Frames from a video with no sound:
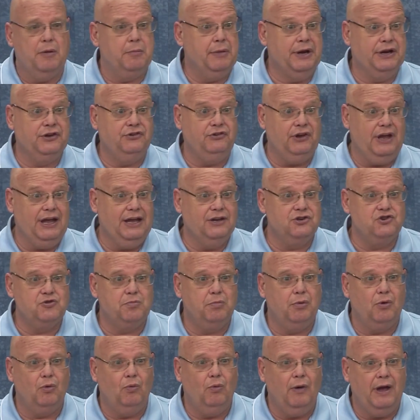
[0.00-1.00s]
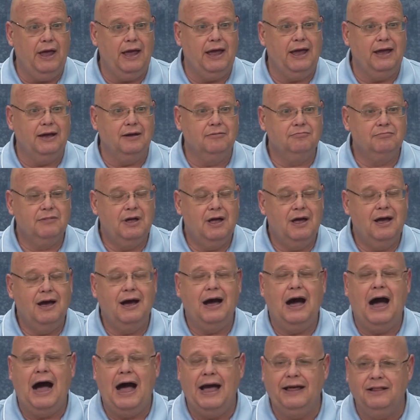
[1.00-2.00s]
them in a tangible way,
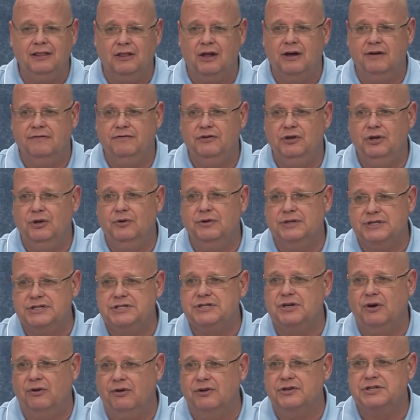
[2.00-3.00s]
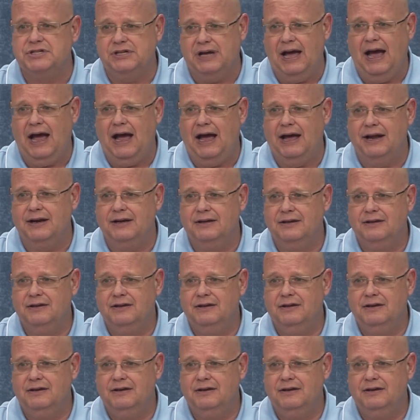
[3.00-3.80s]
I love you and so does God.